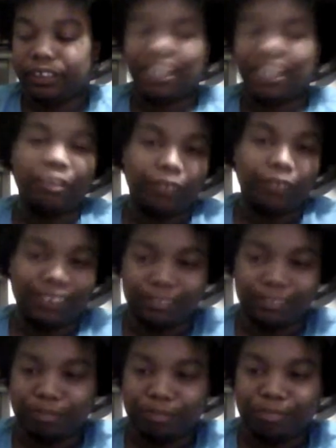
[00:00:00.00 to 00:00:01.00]
they didn't want
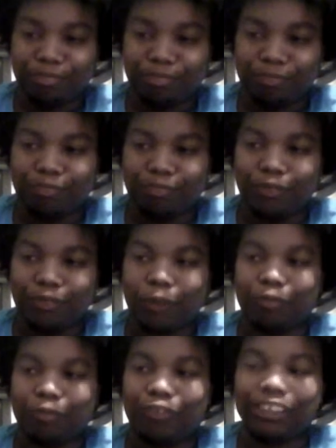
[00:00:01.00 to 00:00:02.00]
to,
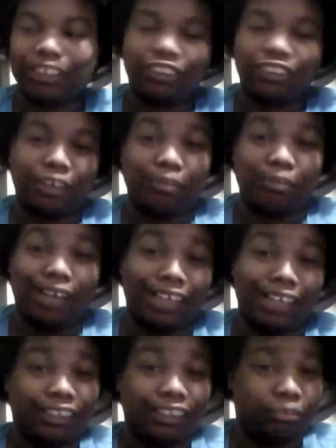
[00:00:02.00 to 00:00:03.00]
um, Rick straight up
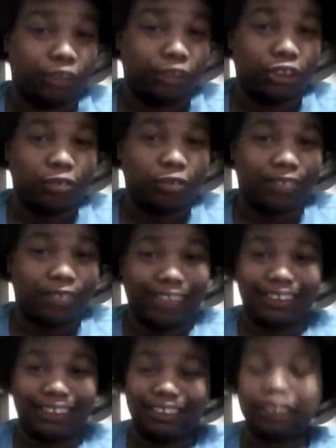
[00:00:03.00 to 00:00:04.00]
lying to Michonne.
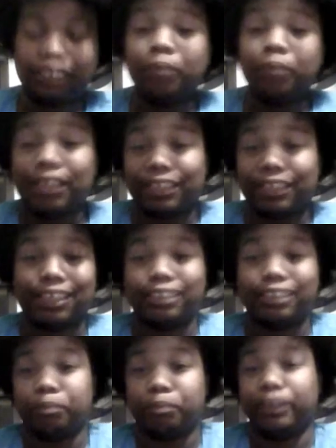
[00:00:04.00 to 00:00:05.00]
That's, to me, like,
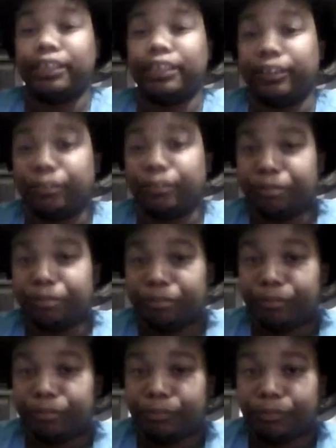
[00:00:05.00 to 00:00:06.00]
that's a big deal.
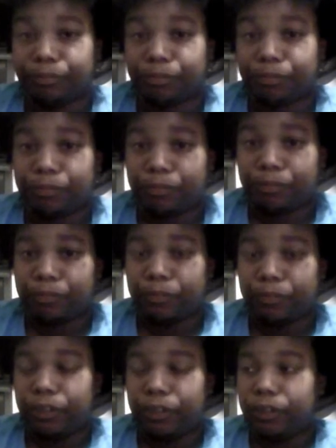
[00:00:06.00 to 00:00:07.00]

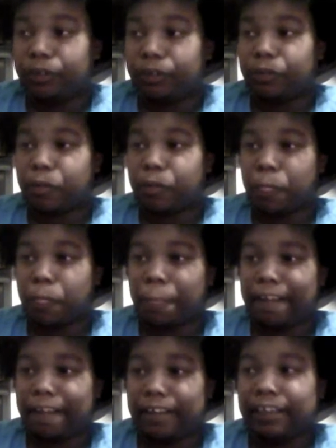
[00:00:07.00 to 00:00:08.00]
You know,
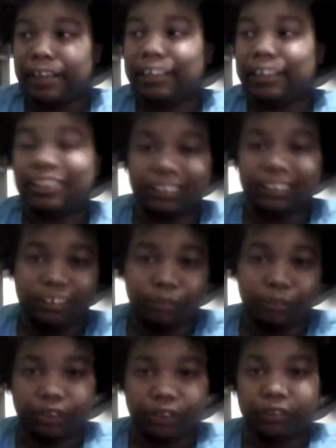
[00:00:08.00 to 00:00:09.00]
he listens to
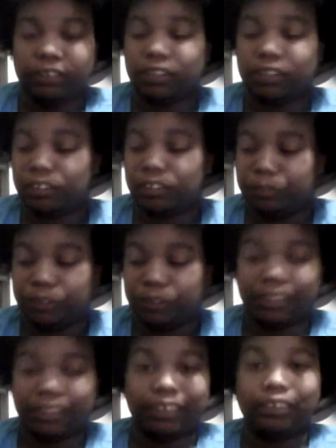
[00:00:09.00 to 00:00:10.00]
Michonne, he talks to
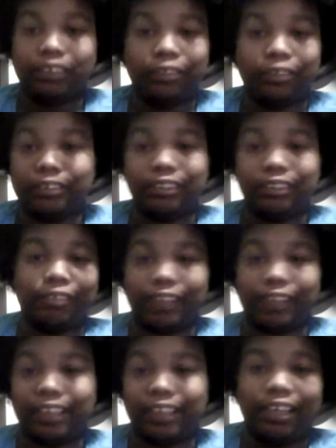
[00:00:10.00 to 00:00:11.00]
Michonne. Like, he told himself,
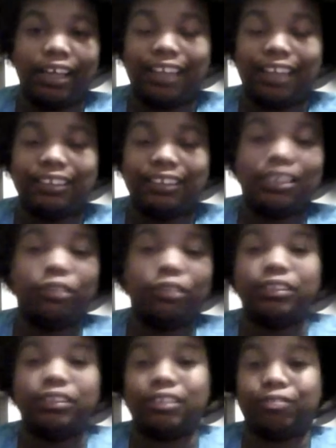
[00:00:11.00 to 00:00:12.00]
like, I didn't tell you
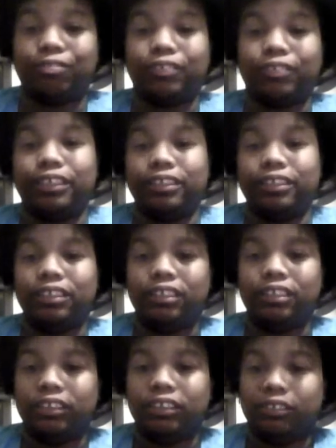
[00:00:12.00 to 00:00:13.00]
because I was afraid
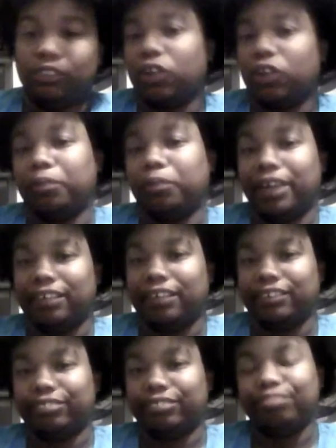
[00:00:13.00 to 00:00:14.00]
you talked me out of it.